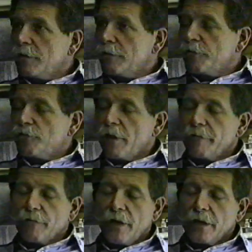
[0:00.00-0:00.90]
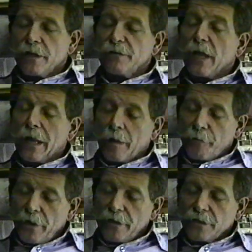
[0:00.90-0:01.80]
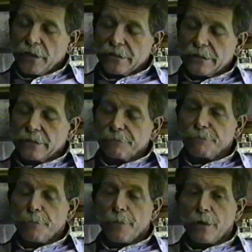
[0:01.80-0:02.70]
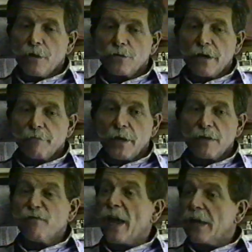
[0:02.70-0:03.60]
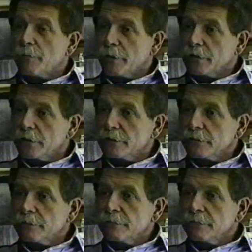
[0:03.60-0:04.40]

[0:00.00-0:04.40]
If you drive around here, you see a lot of projects. You don't have many vacant buildings.